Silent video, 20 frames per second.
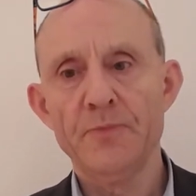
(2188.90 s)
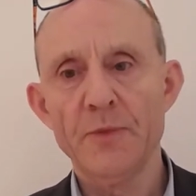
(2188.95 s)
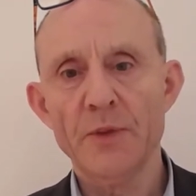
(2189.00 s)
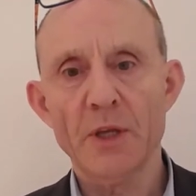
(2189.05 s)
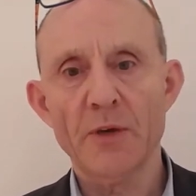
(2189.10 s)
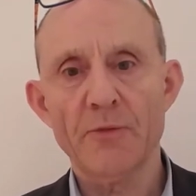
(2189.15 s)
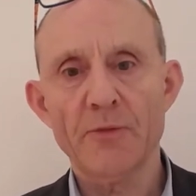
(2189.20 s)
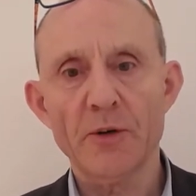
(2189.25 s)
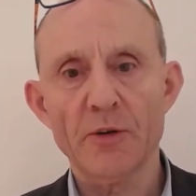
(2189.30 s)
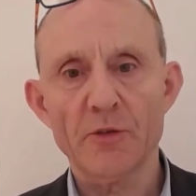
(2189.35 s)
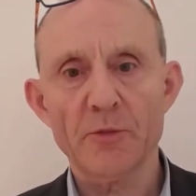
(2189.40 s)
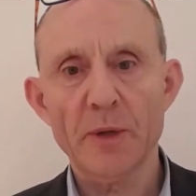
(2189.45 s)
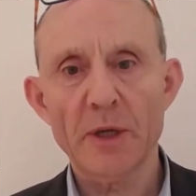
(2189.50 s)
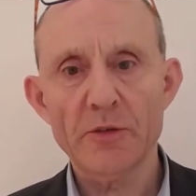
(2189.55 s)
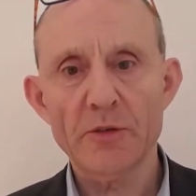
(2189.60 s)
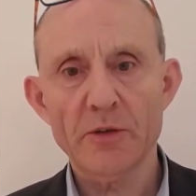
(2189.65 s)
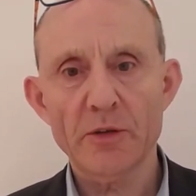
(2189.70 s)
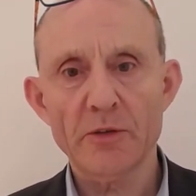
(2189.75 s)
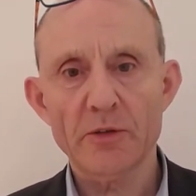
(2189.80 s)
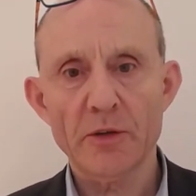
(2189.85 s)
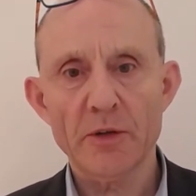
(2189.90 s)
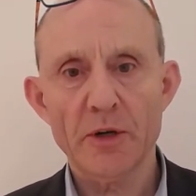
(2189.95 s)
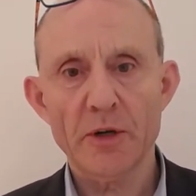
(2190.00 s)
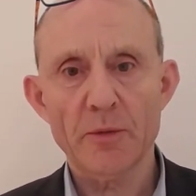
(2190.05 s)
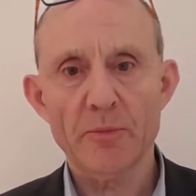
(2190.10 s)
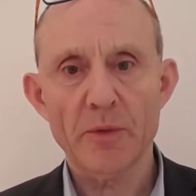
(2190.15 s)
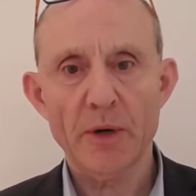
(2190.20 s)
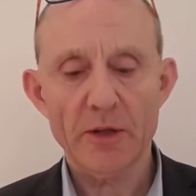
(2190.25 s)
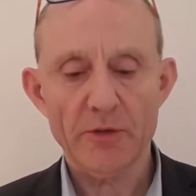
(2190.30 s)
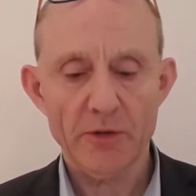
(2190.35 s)
different species that are
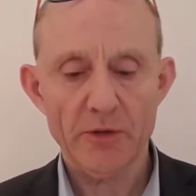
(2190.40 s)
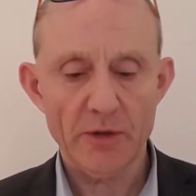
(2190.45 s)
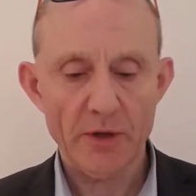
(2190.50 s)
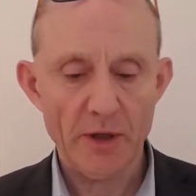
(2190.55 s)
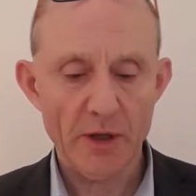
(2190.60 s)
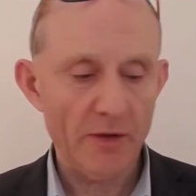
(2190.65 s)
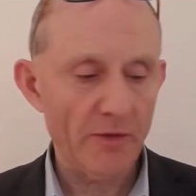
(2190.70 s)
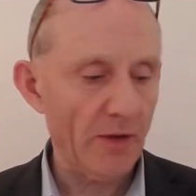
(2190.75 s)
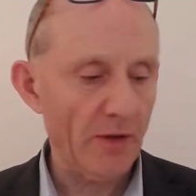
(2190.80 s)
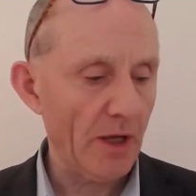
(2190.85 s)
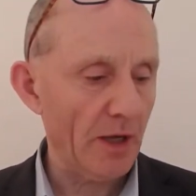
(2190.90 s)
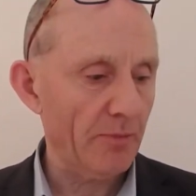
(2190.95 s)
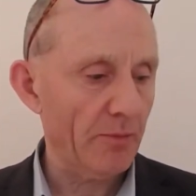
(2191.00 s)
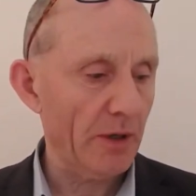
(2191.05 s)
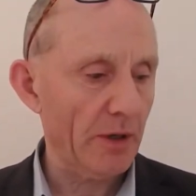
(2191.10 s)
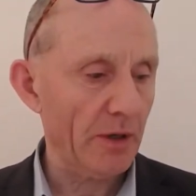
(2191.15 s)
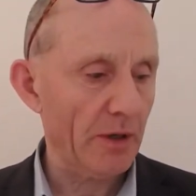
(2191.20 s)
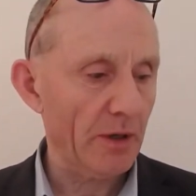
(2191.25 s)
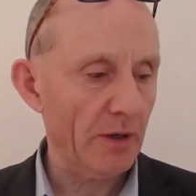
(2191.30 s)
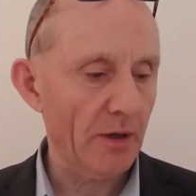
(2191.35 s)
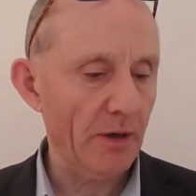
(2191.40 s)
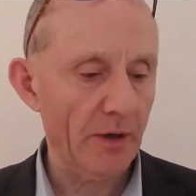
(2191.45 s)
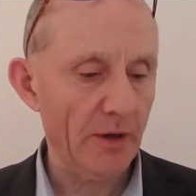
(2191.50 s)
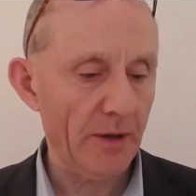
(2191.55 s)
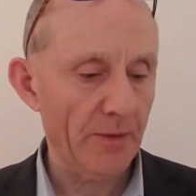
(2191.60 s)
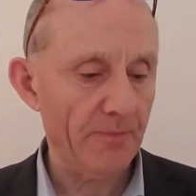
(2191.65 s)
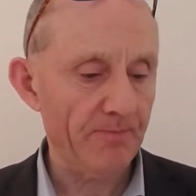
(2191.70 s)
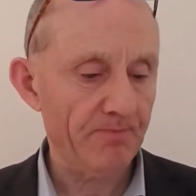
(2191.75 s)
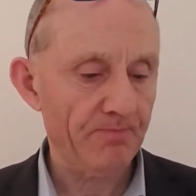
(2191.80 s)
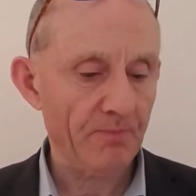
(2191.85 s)
present in that particular
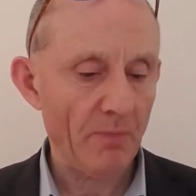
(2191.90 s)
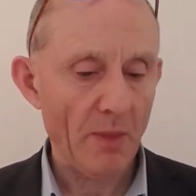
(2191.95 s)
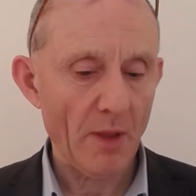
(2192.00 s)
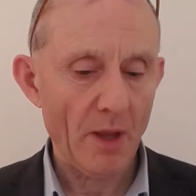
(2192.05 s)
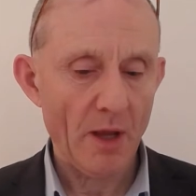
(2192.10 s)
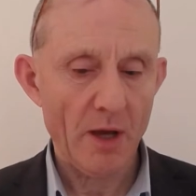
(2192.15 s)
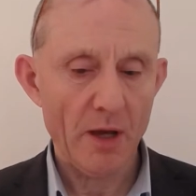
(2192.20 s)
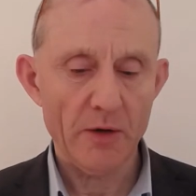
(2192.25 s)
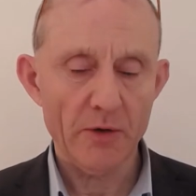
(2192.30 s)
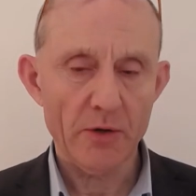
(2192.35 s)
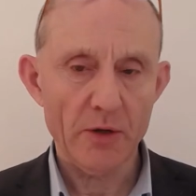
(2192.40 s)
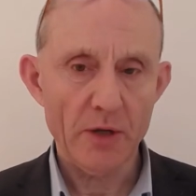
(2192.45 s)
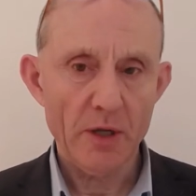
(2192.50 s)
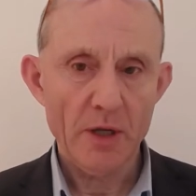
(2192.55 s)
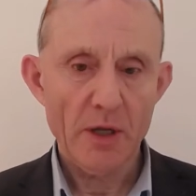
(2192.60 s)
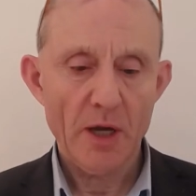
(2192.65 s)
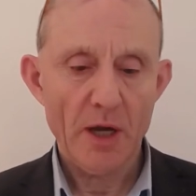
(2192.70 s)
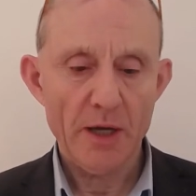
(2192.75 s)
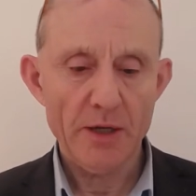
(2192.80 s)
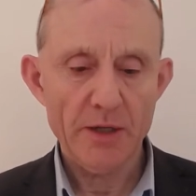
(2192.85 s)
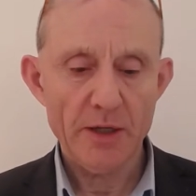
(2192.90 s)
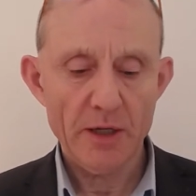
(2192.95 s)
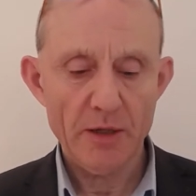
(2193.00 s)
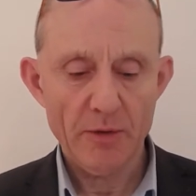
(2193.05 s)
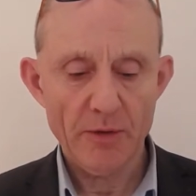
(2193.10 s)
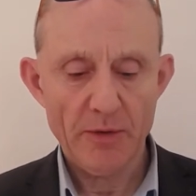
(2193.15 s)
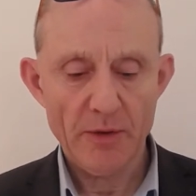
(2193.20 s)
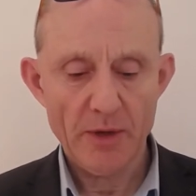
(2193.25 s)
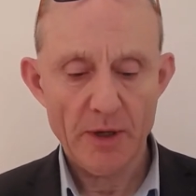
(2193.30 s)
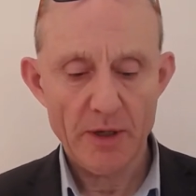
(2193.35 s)
area, and I deal
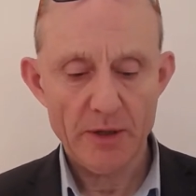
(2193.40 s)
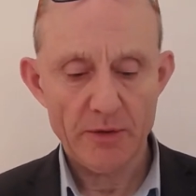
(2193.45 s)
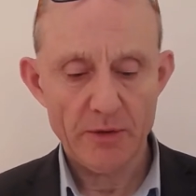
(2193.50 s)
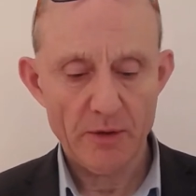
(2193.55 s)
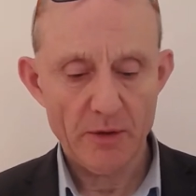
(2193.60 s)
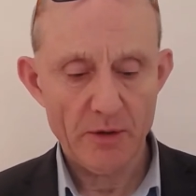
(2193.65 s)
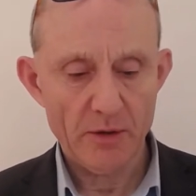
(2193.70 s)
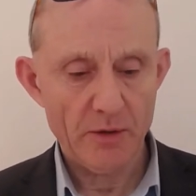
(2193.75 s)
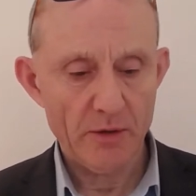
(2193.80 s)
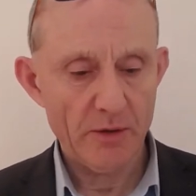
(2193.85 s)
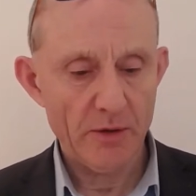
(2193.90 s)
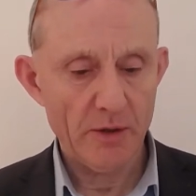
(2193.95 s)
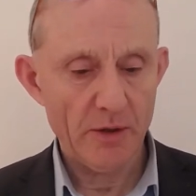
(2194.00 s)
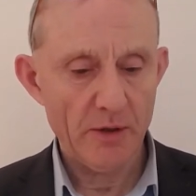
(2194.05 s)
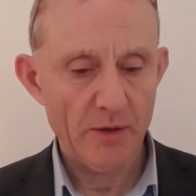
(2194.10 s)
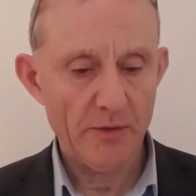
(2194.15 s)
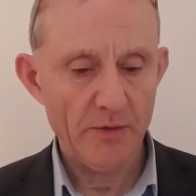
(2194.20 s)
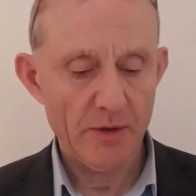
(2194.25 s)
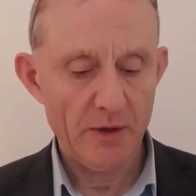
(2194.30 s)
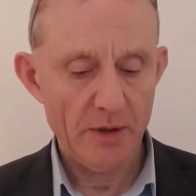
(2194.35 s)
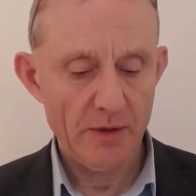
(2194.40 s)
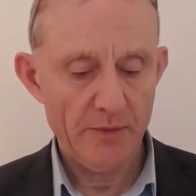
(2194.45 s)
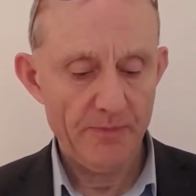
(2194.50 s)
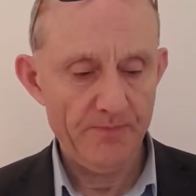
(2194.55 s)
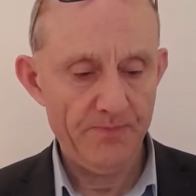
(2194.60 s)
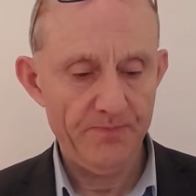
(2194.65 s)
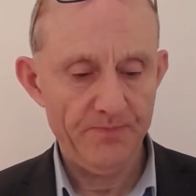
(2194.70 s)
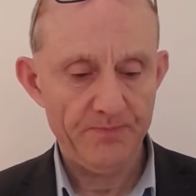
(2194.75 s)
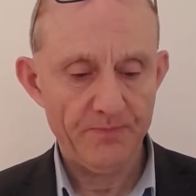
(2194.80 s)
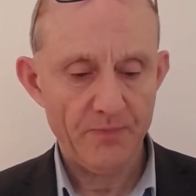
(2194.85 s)
with that in
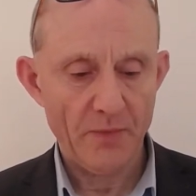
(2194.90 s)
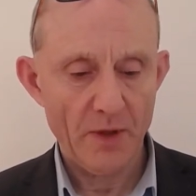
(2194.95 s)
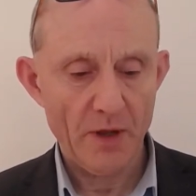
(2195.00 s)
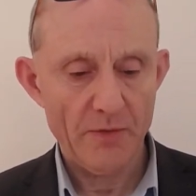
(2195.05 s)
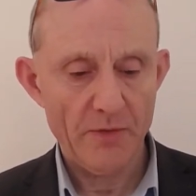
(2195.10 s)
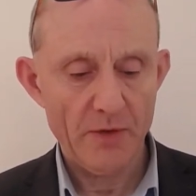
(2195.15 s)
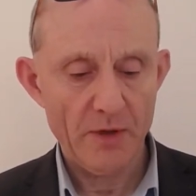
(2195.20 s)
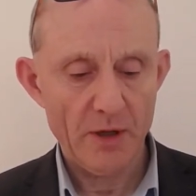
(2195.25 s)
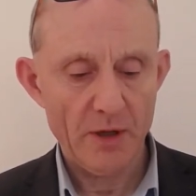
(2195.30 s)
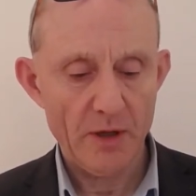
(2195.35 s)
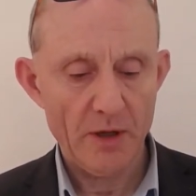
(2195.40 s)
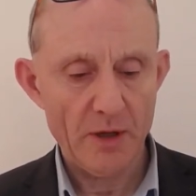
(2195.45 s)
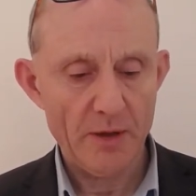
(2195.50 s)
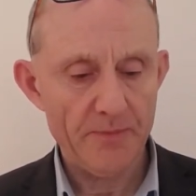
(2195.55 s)
the